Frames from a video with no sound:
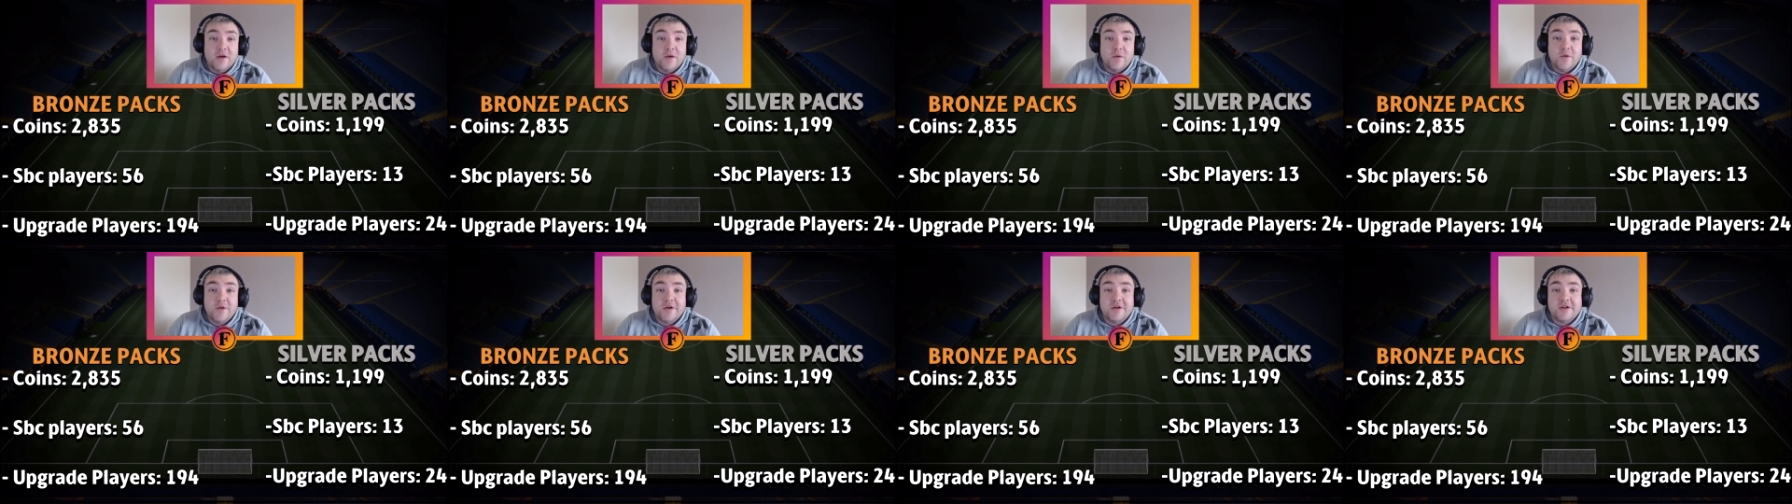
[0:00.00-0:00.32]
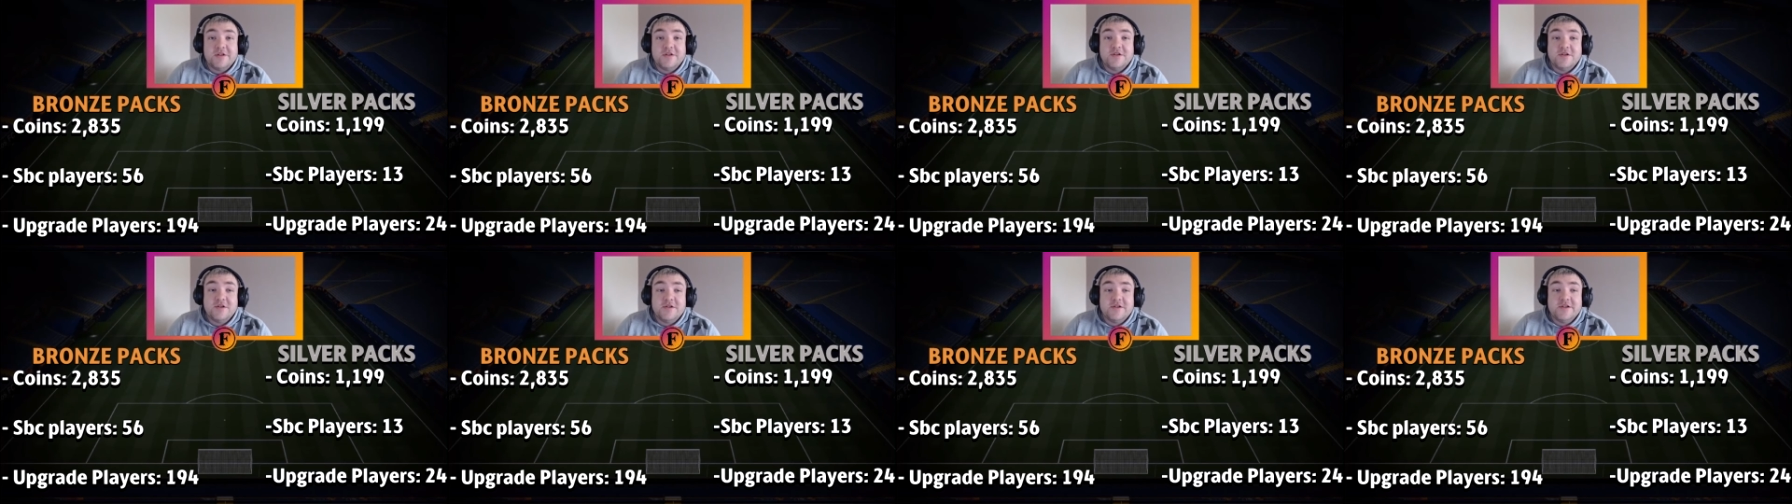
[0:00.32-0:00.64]
We
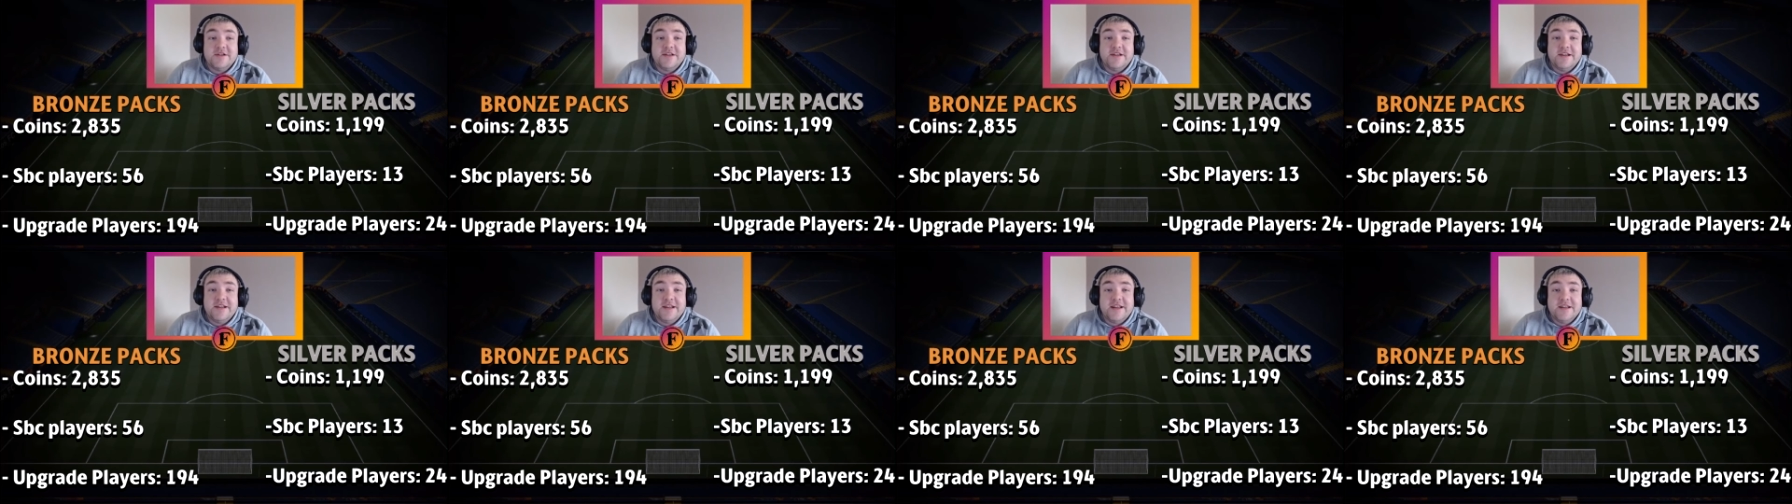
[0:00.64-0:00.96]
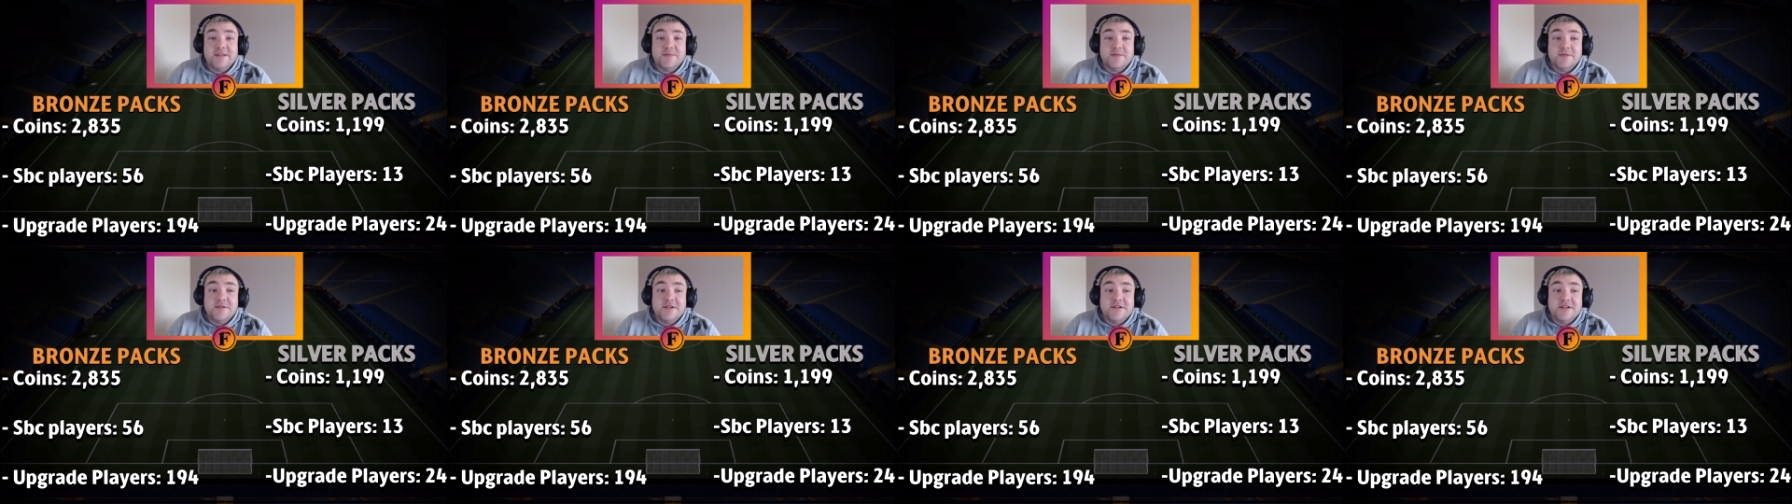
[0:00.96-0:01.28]
got thirteen
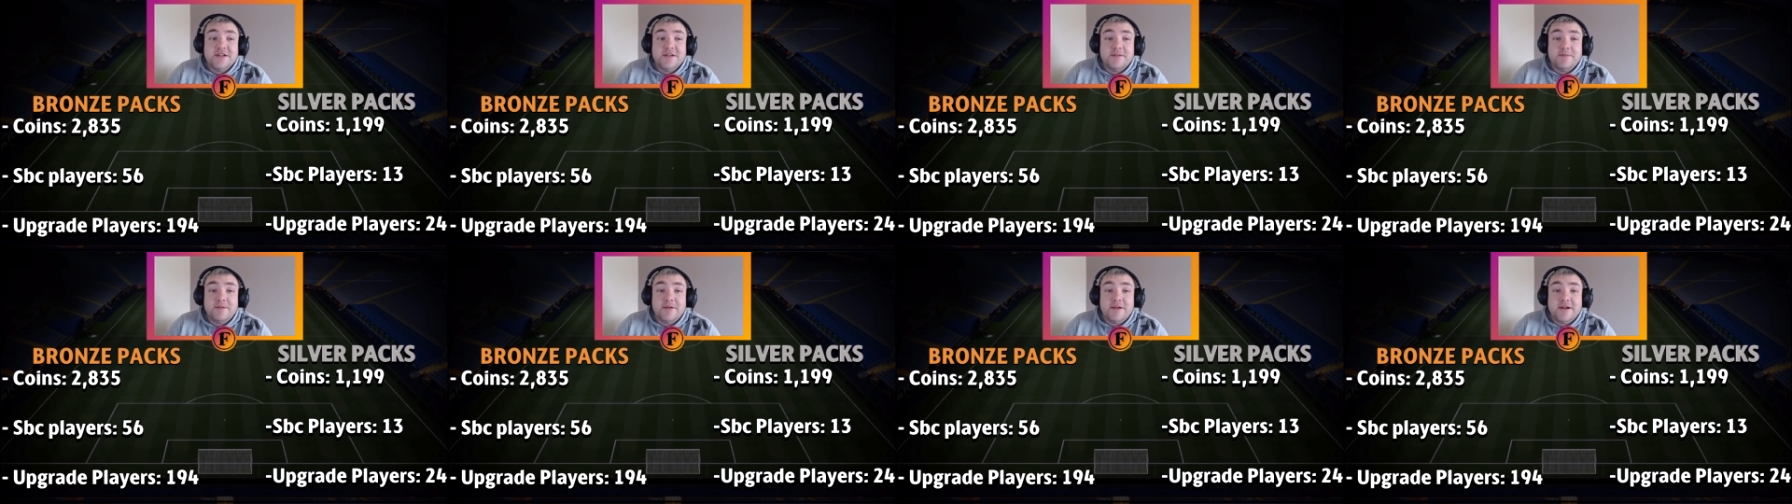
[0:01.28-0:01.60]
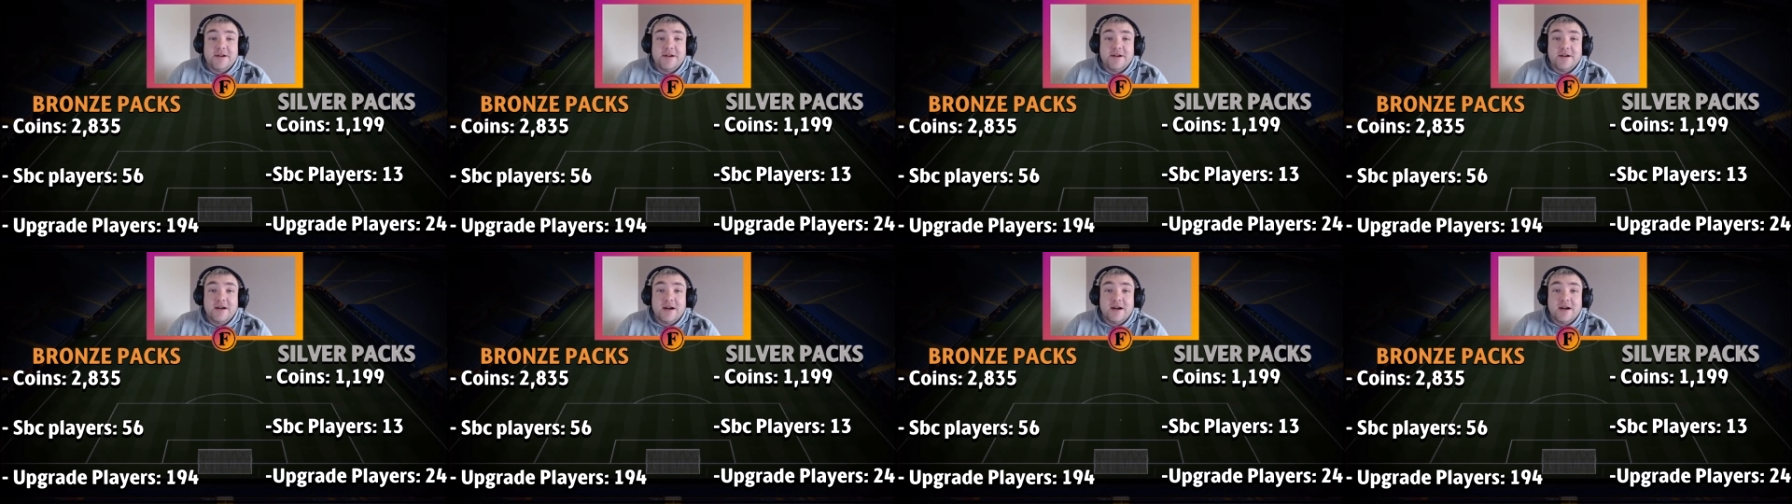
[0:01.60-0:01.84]
S B C player